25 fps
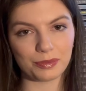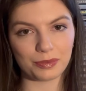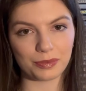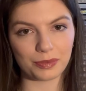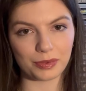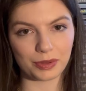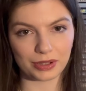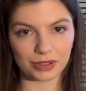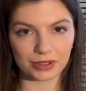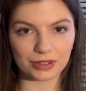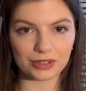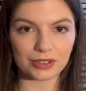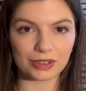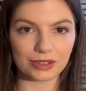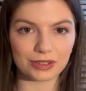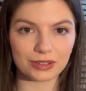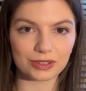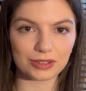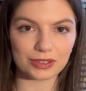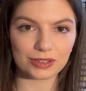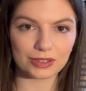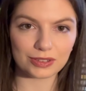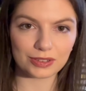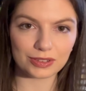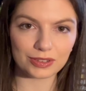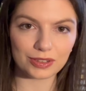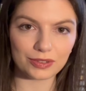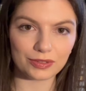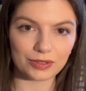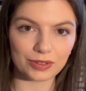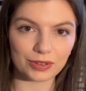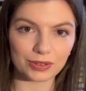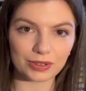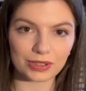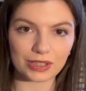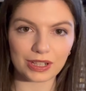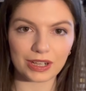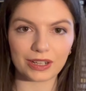Prince songs of
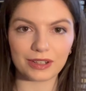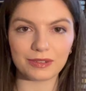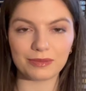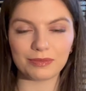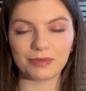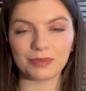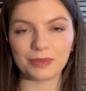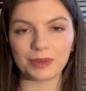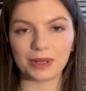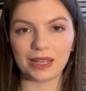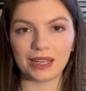all time,